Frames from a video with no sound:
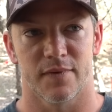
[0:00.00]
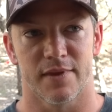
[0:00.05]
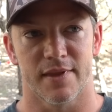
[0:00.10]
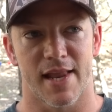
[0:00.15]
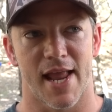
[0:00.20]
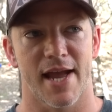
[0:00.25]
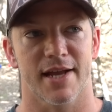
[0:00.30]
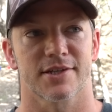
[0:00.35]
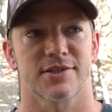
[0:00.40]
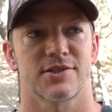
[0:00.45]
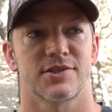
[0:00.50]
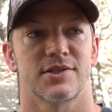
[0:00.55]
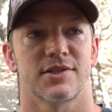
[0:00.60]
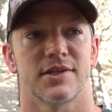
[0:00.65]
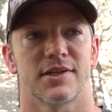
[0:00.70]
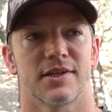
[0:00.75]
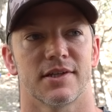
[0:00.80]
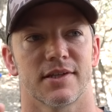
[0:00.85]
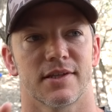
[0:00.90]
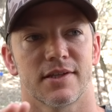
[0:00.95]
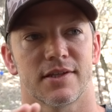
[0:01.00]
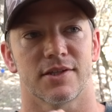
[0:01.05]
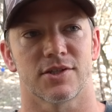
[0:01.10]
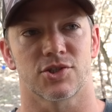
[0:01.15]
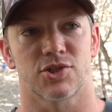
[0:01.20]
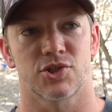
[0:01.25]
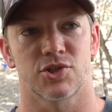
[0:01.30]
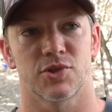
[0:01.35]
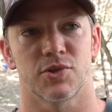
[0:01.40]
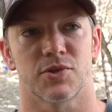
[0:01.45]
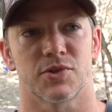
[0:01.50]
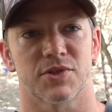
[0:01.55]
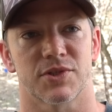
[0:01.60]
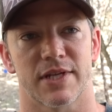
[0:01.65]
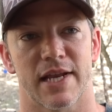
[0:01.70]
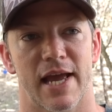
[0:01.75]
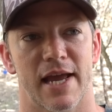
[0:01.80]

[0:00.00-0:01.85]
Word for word: next to the shooter's